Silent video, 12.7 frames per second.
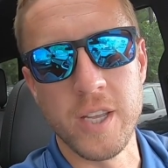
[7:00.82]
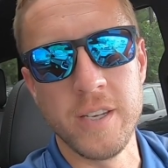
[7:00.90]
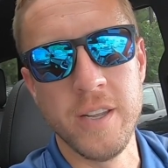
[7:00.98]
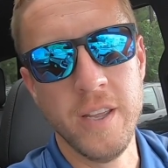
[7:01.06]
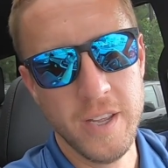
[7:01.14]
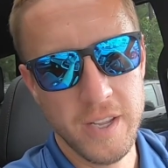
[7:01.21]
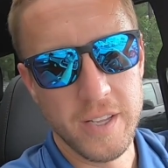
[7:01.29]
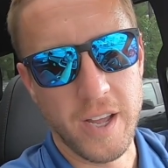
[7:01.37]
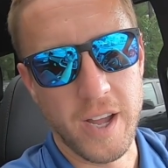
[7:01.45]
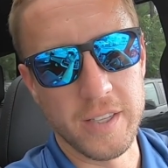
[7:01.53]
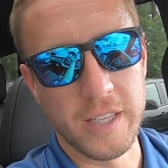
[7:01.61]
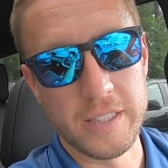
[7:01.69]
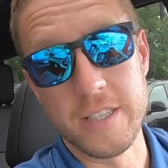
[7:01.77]
in,
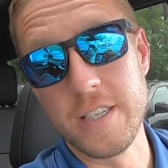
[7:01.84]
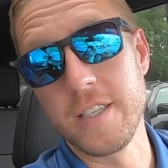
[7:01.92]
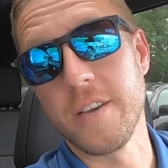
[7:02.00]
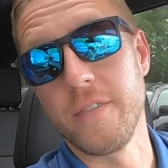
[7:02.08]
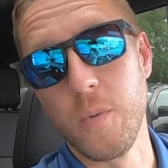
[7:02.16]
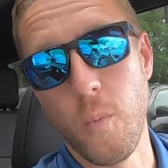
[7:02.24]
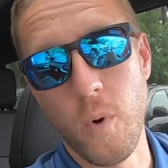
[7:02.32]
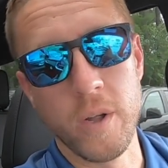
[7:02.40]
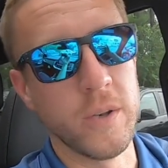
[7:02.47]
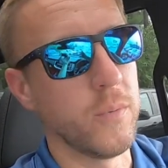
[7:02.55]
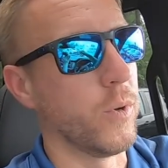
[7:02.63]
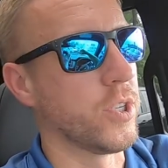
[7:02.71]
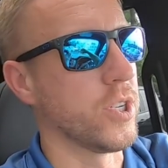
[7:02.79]
uh, like the
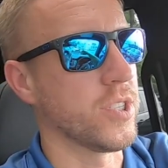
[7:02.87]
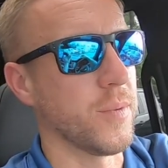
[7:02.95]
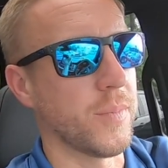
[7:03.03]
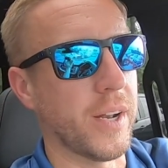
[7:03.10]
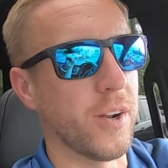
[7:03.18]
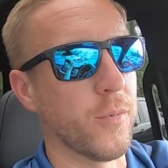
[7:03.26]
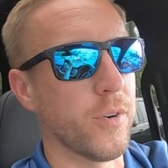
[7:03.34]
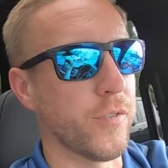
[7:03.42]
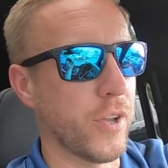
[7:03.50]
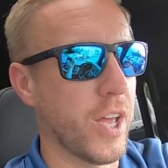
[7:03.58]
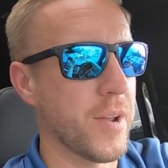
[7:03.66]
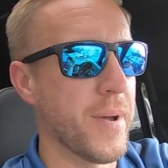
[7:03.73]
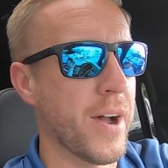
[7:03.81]
Z71, which is something I don't want to
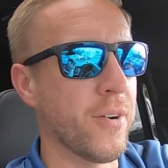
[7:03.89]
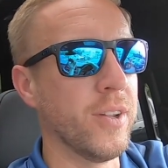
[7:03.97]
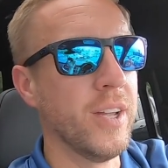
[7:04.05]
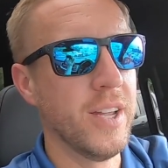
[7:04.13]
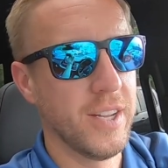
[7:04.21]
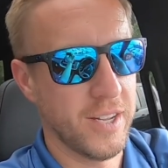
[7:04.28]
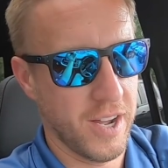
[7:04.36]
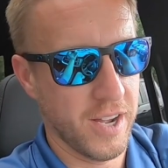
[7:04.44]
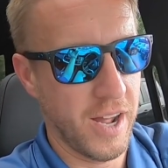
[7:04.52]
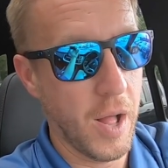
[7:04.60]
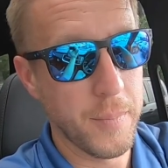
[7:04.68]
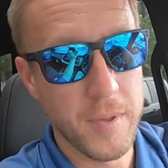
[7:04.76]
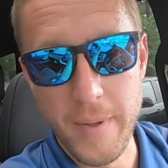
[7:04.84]
forget about, uh,
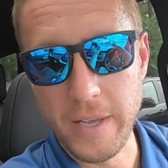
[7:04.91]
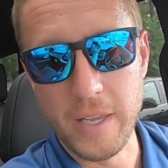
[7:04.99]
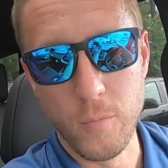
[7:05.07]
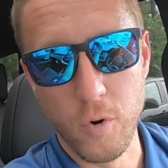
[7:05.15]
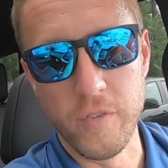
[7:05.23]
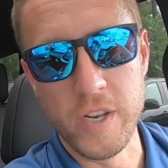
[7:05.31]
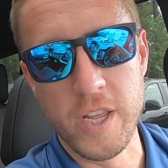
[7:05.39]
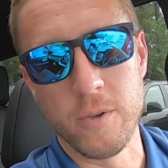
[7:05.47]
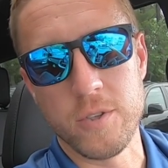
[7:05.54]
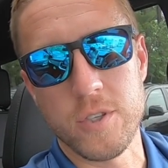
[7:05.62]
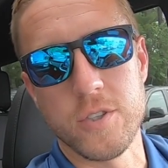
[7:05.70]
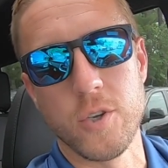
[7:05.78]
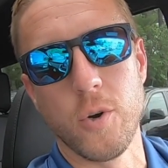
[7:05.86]
I'll be making more
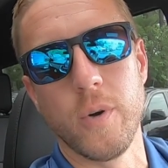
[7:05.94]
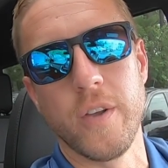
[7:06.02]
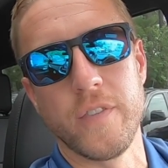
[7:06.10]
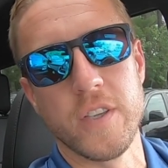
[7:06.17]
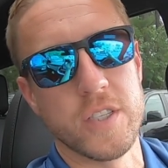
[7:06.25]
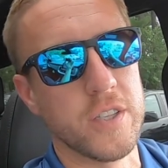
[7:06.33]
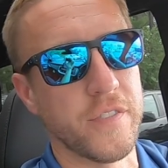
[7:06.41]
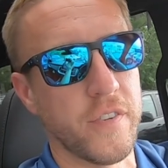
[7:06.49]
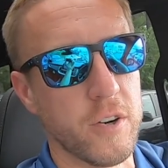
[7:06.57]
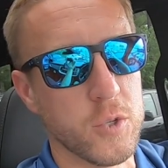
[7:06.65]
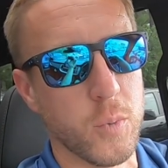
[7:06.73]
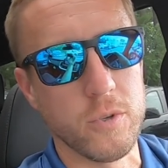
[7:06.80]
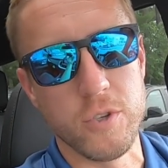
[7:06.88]
videos. So if this is the
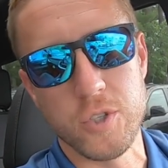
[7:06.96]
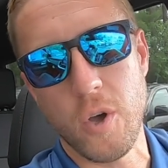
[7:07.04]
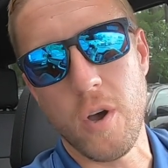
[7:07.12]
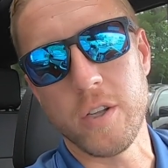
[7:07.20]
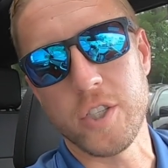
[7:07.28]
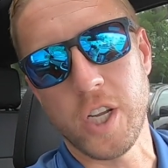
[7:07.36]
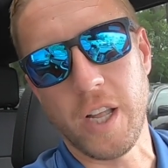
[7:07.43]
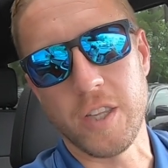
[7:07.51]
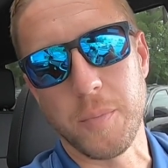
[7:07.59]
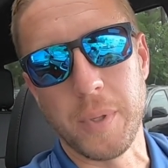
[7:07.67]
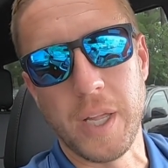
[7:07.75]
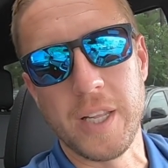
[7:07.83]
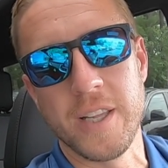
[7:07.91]
first one you saw, check out the
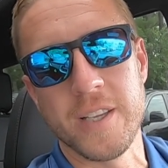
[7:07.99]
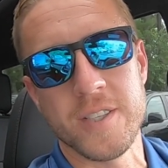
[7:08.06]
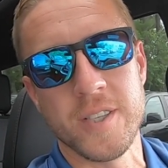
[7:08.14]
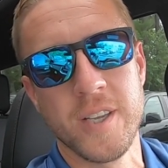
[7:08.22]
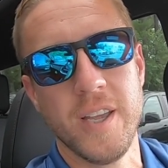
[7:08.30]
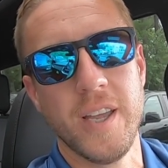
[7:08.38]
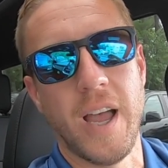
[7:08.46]
playlist.